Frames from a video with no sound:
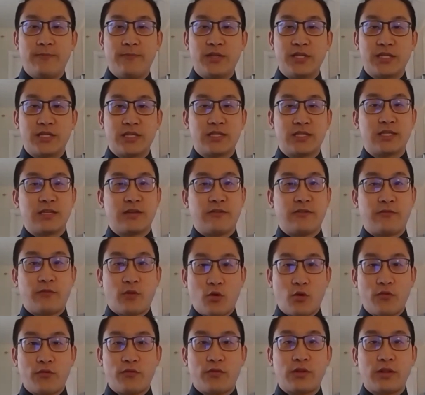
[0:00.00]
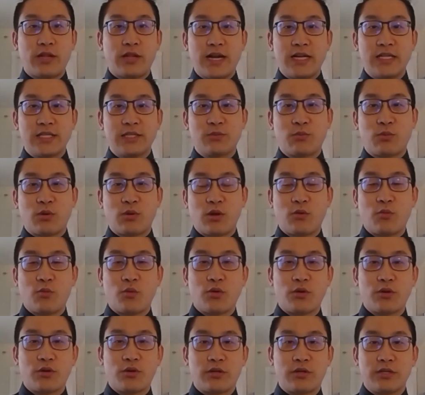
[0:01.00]
This is the fourth class where
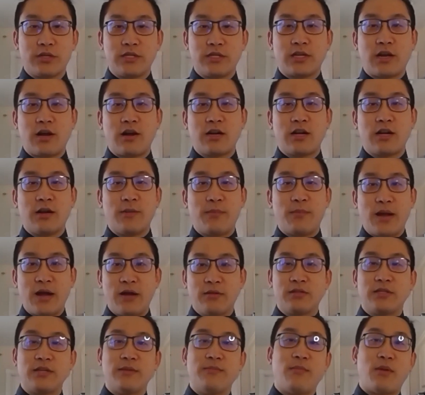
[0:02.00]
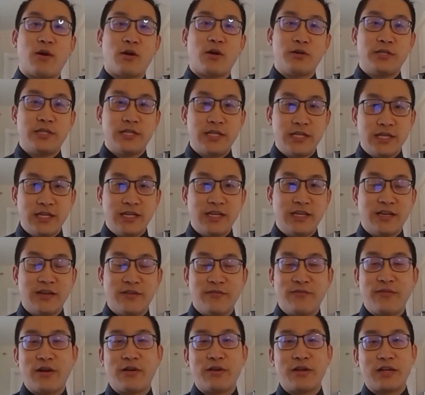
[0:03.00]
we're going to talk about the Martini, a
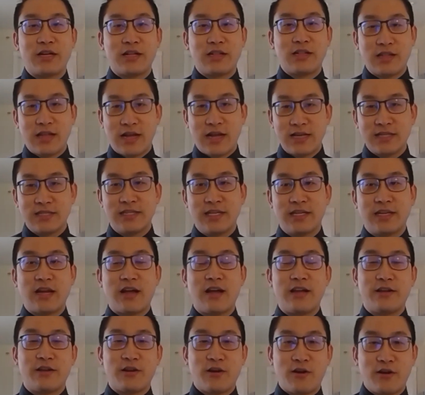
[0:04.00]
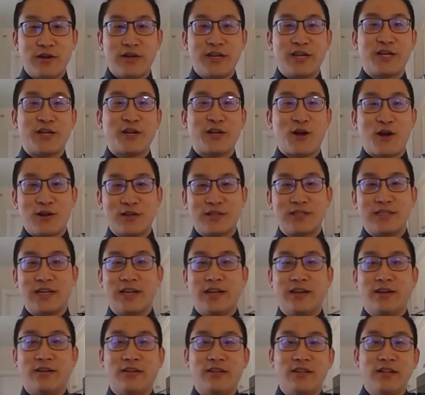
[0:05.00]
very classic, iconic
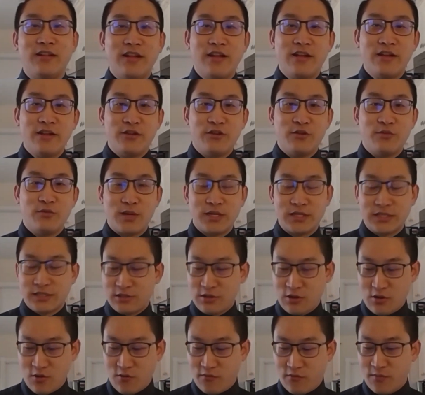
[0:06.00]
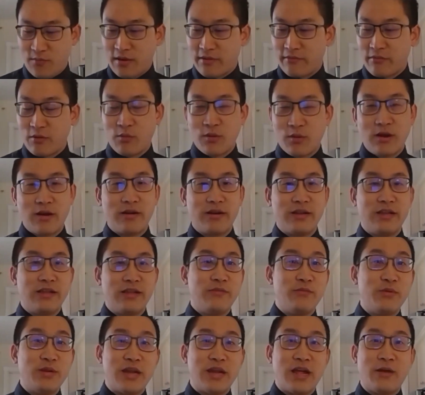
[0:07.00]
cocktail you must know from everywhere.
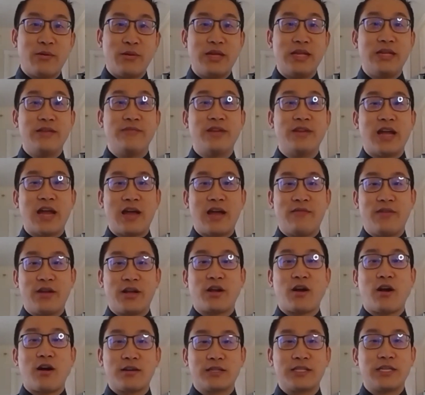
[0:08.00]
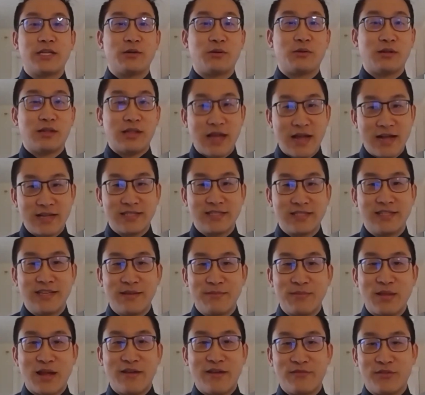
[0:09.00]
We even have a cocktail glass
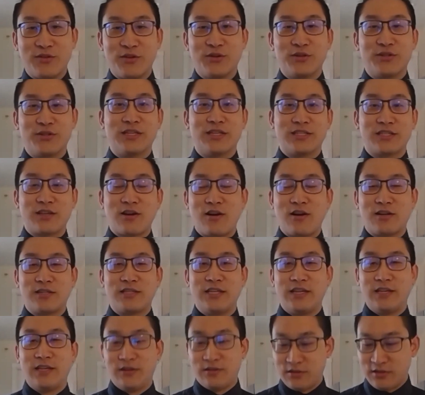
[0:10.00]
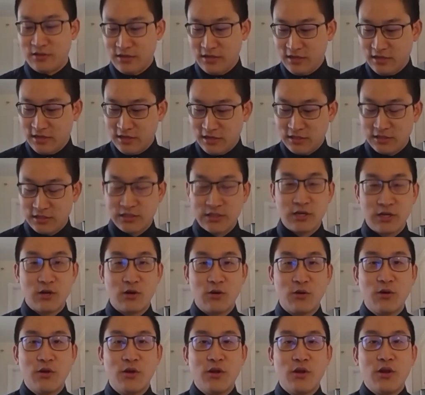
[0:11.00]
named after this cocktail.
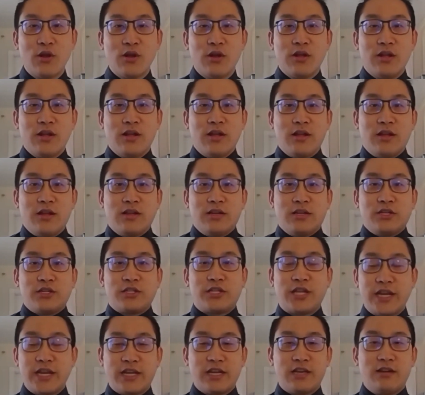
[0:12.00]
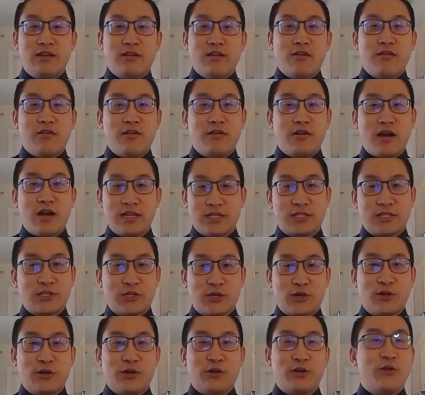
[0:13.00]
So, shaken, not
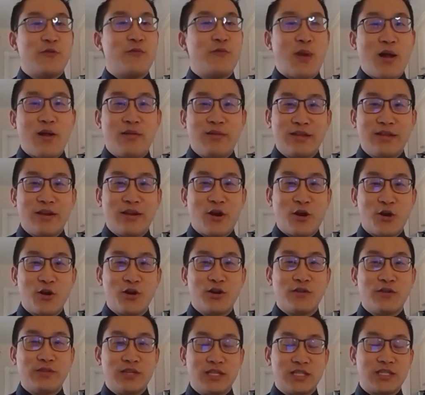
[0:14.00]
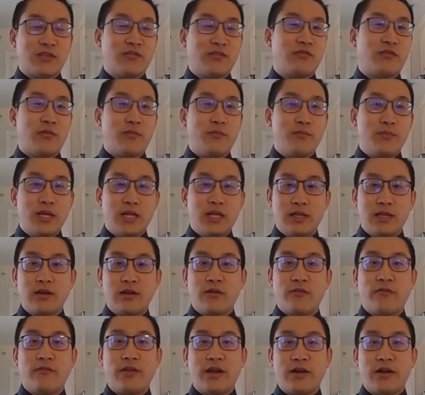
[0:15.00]
stirred. You probably heard of this
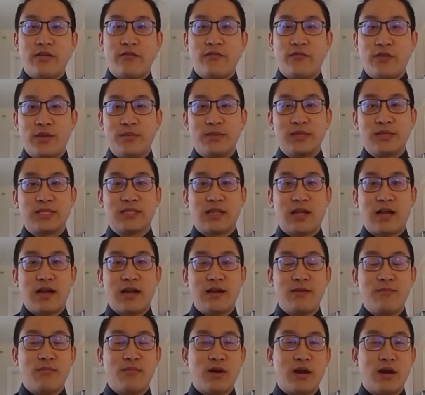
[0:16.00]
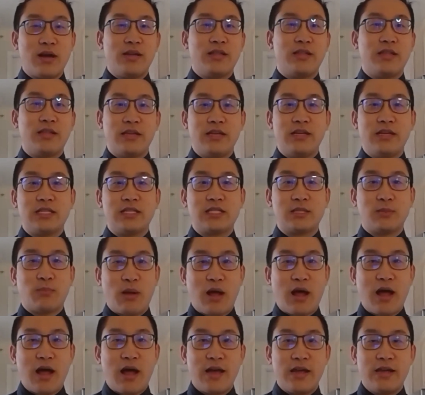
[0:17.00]
familiar, very famous line by the
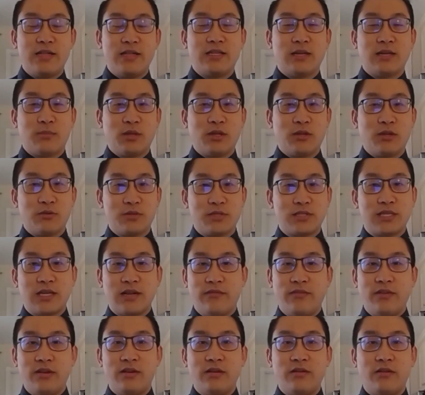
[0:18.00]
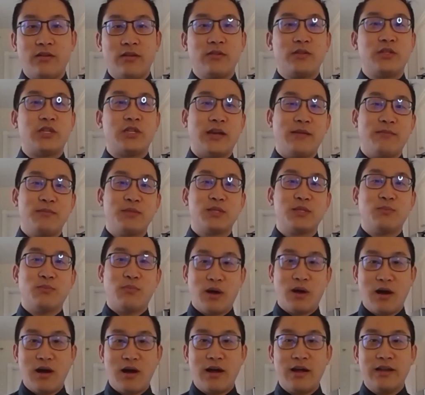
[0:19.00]
spy 007, James
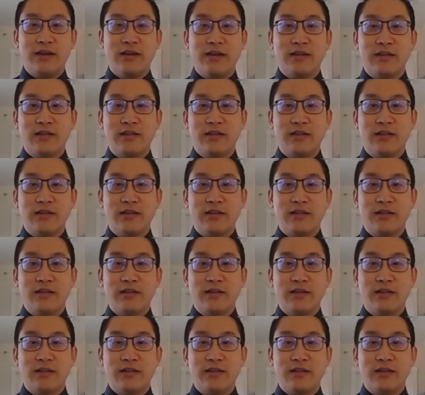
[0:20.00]
Bond.